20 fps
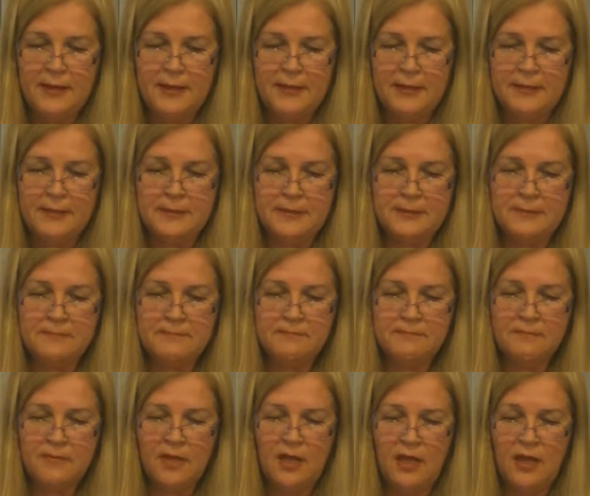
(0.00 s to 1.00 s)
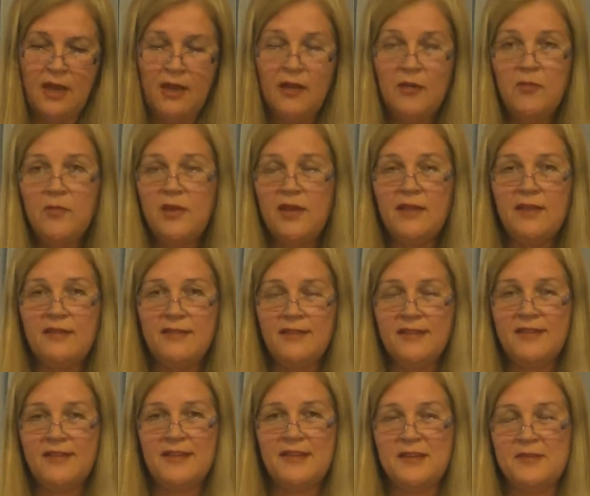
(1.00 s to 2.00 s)
How many
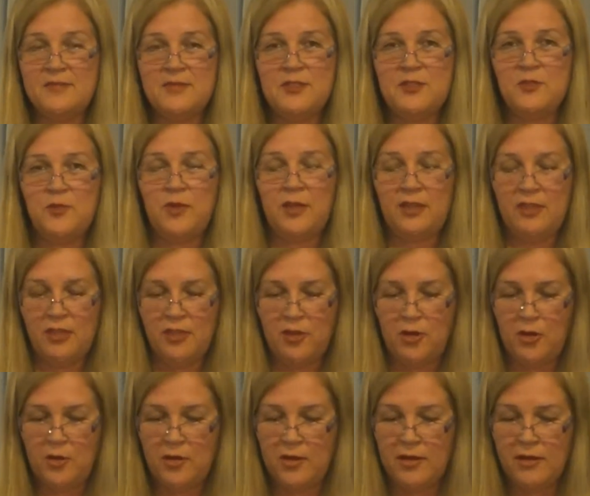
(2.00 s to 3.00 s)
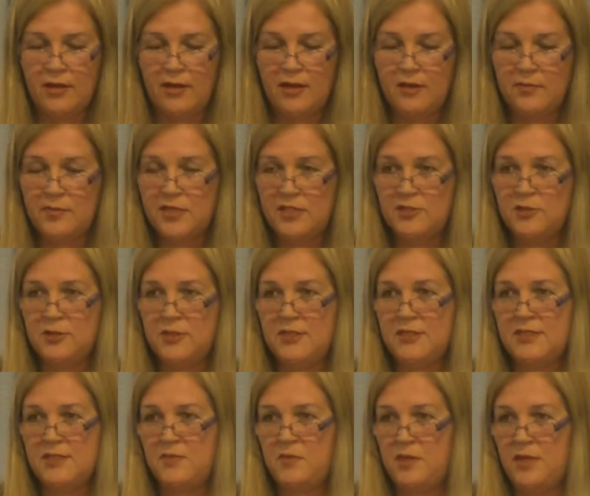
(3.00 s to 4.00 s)
times we thought on coming to
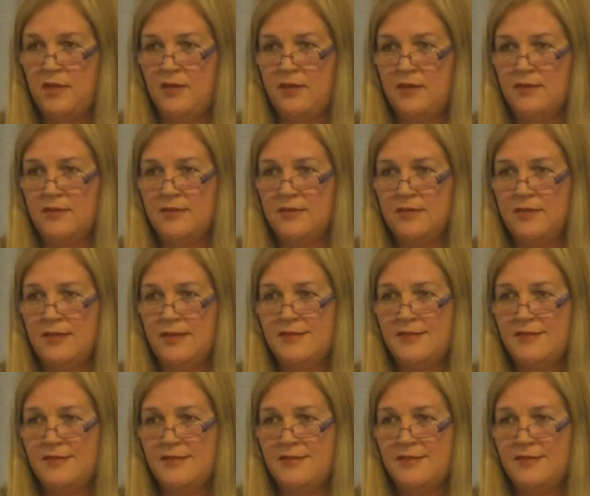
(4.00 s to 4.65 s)
these meetings